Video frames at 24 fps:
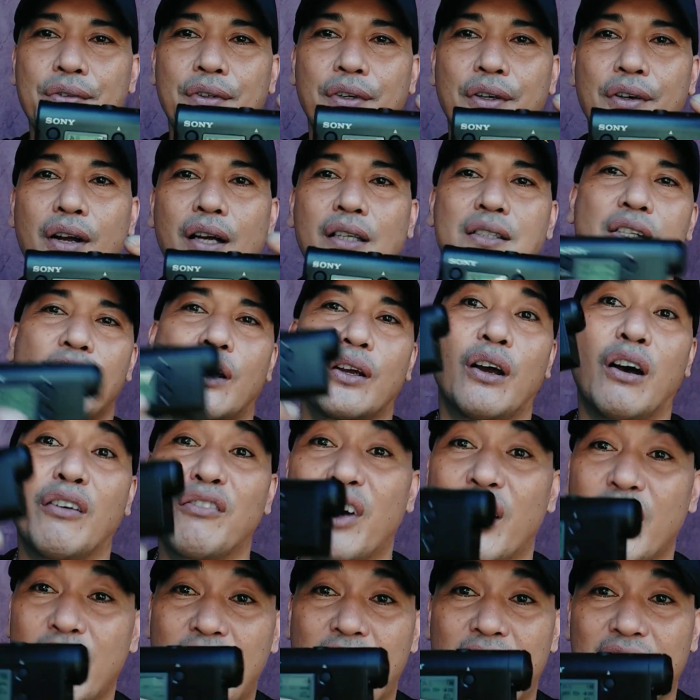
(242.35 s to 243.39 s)
All right, so I've
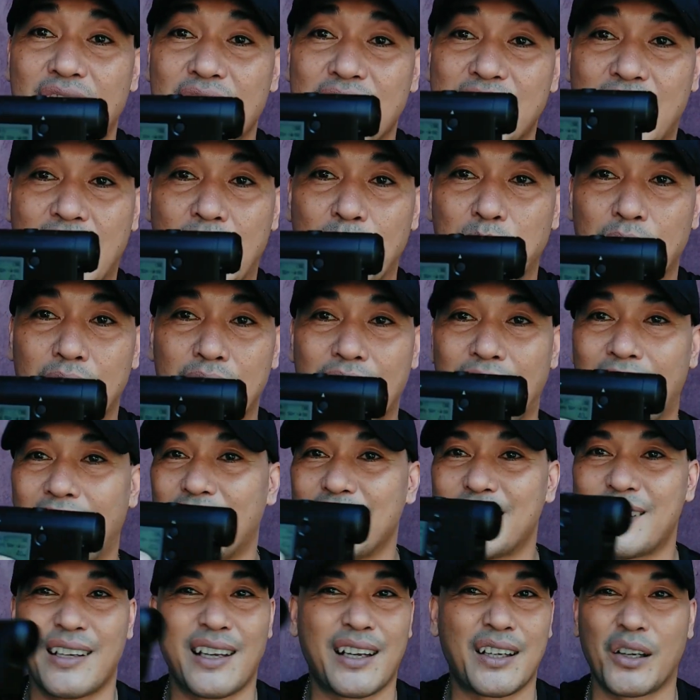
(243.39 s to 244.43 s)
only had this a couple of
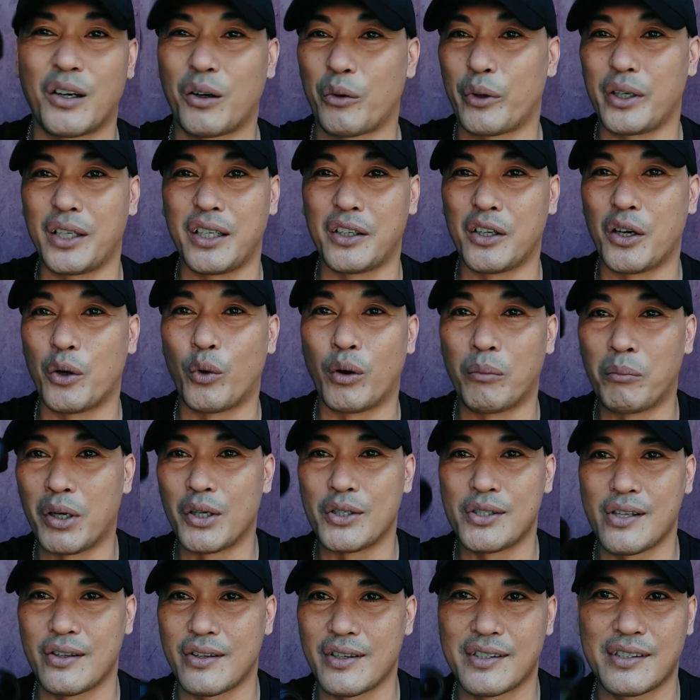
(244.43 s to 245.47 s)
days, and I already know what
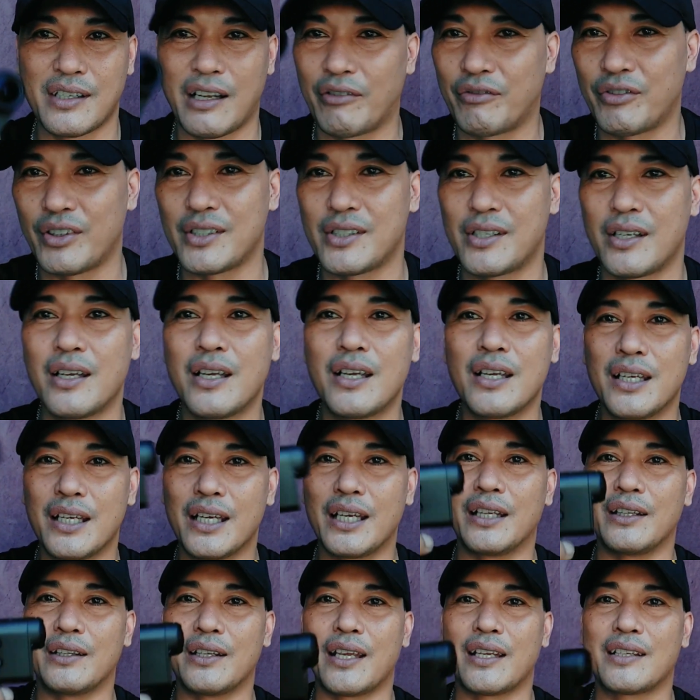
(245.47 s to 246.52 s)
most of the stuff is
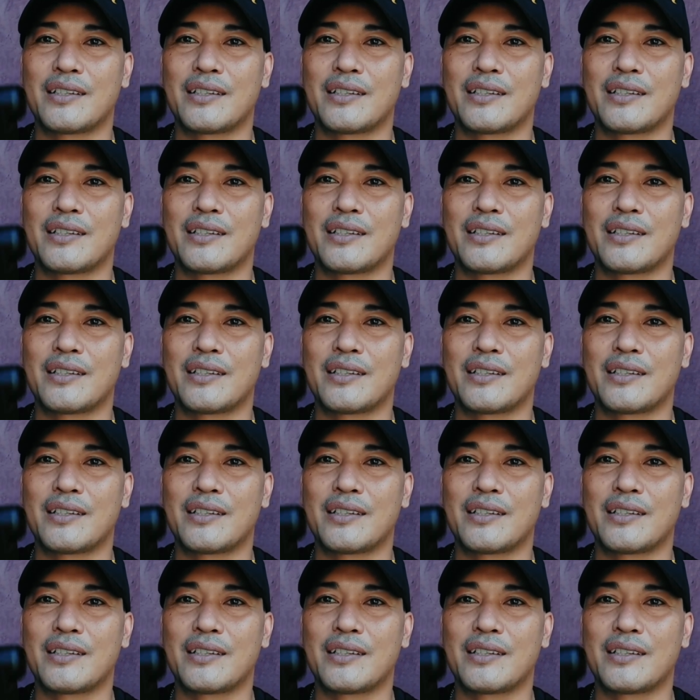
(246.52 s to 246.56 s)
in there.